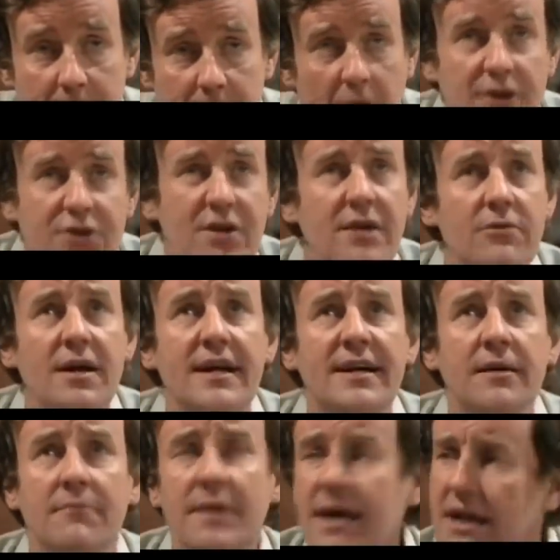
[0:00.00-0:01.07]
Mind you, it's only
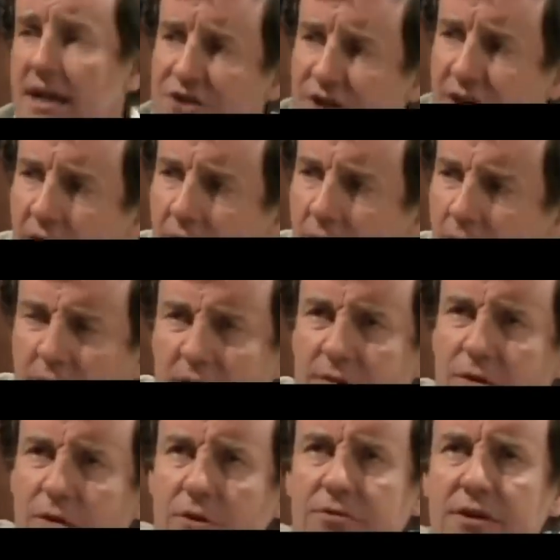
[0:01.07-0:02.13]
really camellias, you know. I
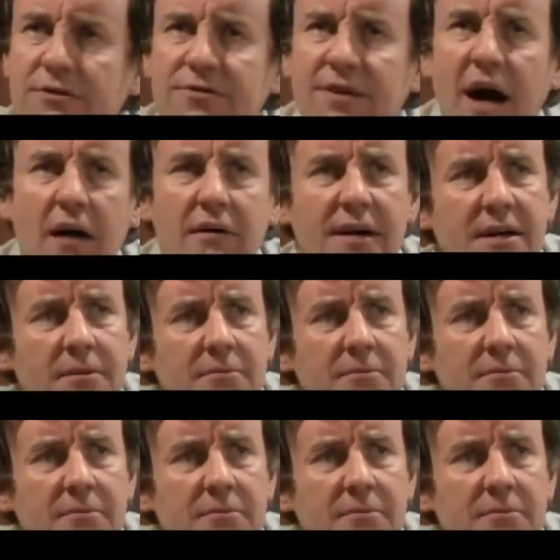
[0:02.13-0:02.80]
wonder if ordinary flowering